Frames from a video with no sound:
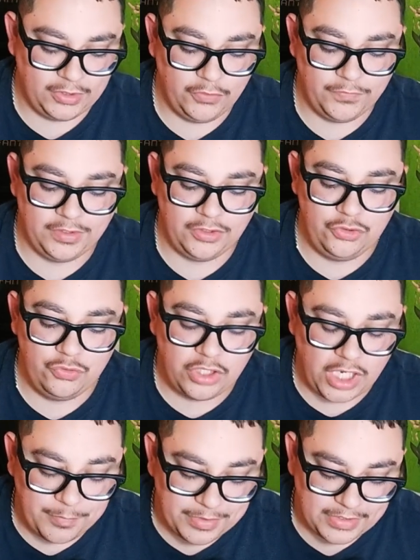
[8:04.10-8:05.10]
gonna go over the new
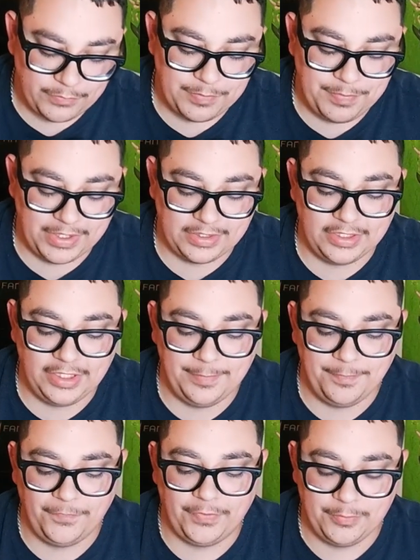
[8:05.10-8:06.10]
comics that we picked
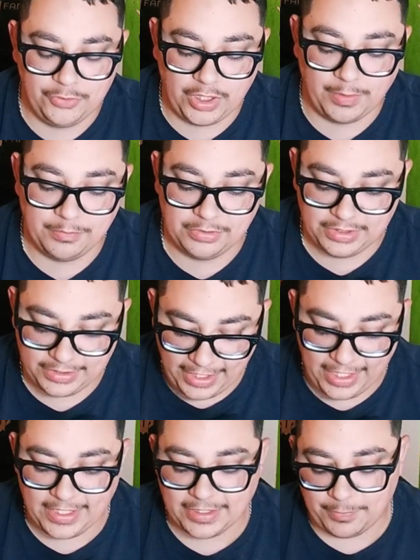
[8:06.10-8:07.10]
up from New Comic Book
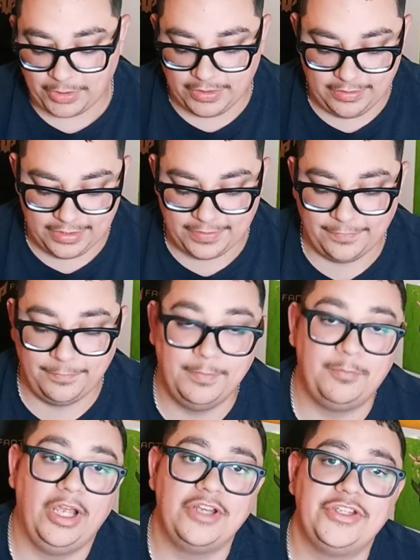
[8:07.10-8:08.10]
Day that's part of this
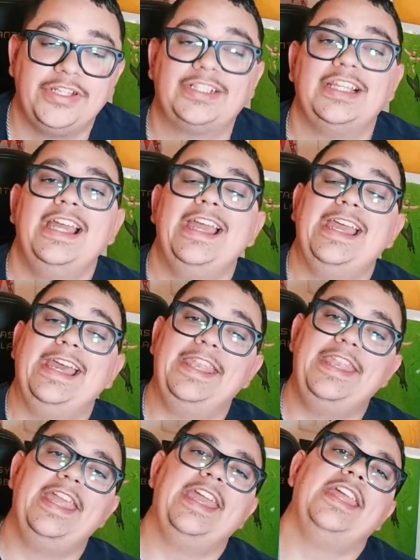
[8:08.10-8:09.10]
project,
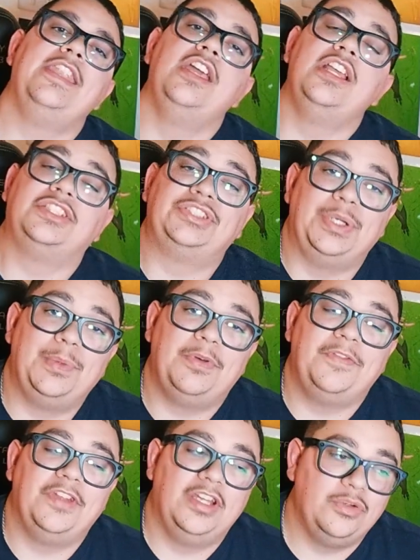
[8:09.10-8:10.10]
and then some
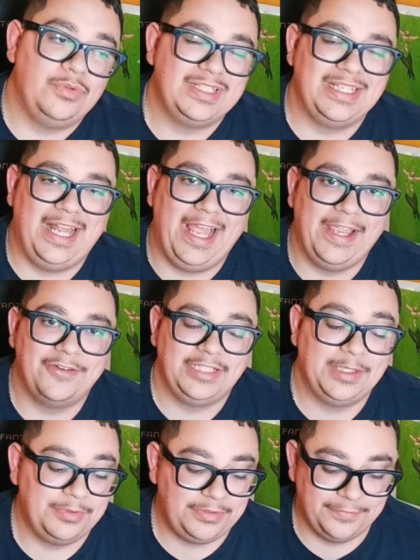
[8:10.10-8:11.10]
of the other ones that I was
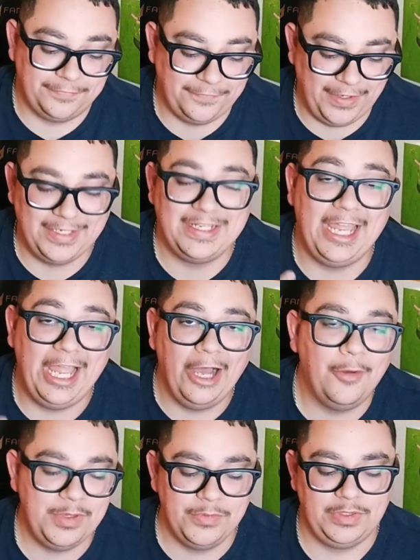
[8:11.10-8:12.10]
able to find to
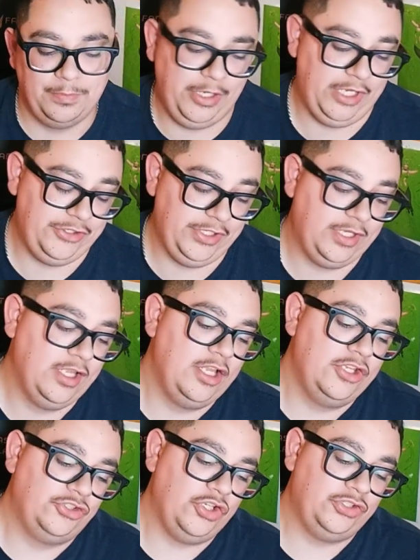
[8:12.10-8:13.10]
help me with the project.
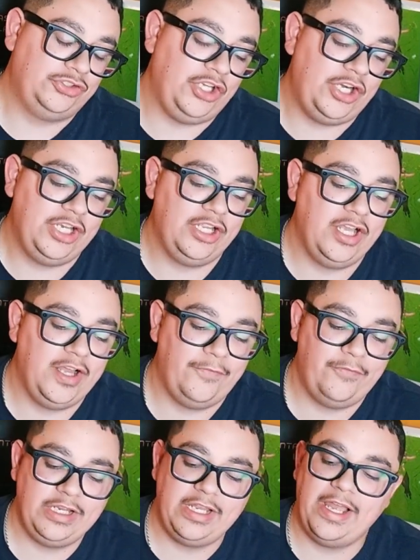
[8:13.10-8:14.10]
So starting
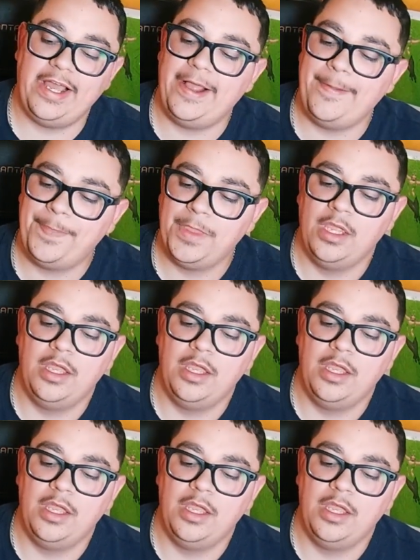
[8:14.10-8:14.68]
off, we got